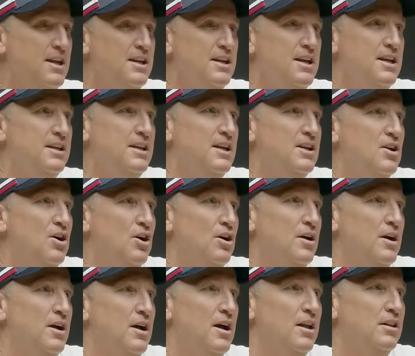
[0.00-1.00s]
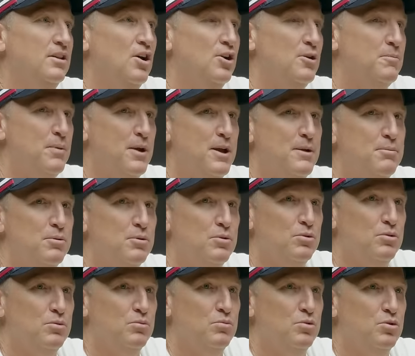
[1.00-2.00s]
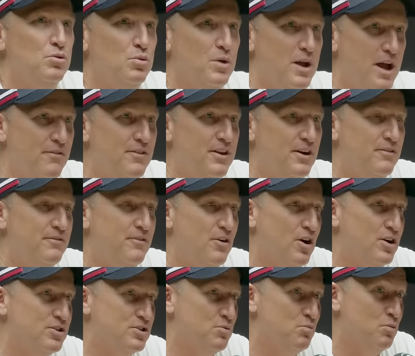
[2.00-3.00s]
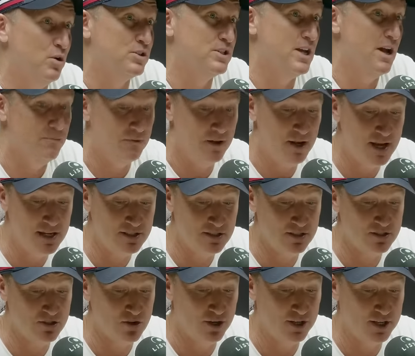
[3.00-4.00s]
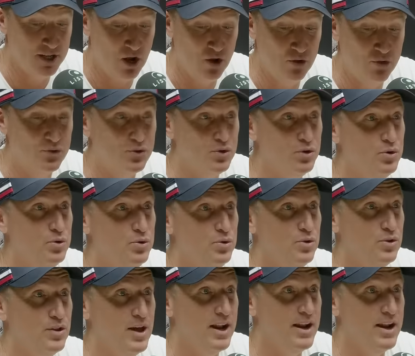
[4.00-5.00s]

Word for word: You, you, you cop, a lot of people will have their advice on what's happening. He's just got to go through